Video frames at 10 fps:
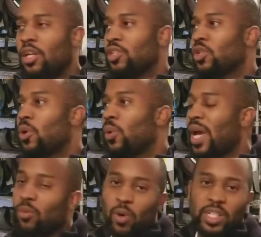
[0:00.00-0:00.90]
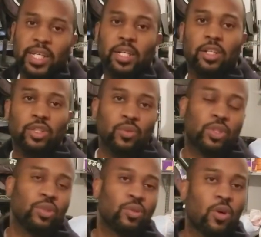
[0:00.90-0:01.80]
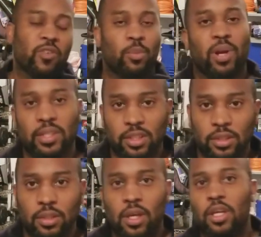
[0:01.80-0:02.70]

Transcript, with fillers: So, and what is that going to do to Corvette prices?